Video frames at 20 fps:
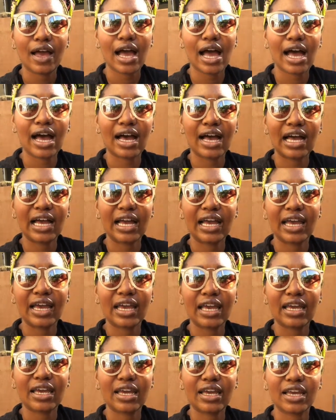
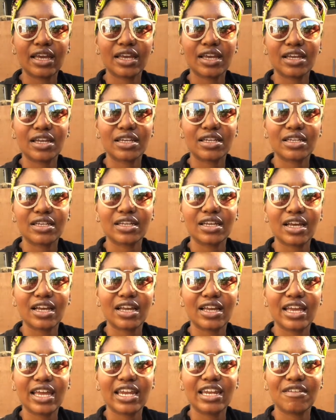I
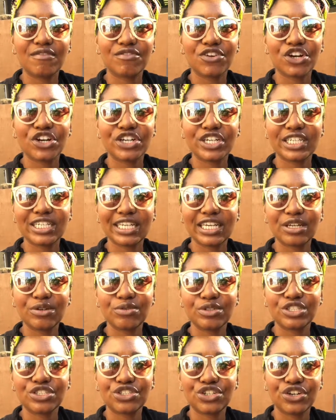inadvertently
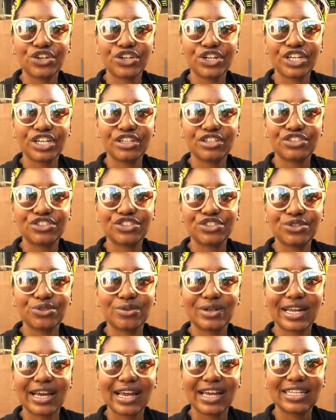was turning to
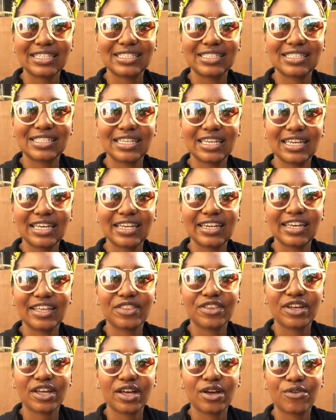what I had seen
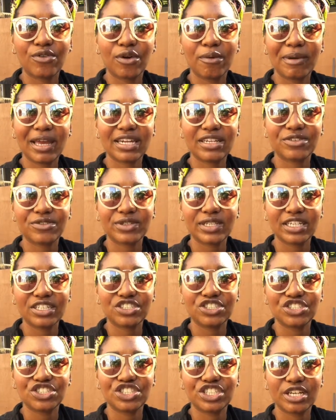in the romantic
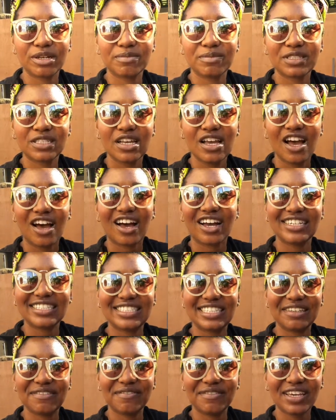relationships on
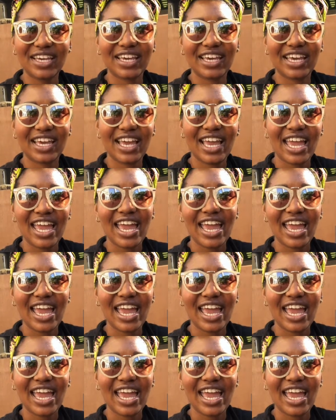TV.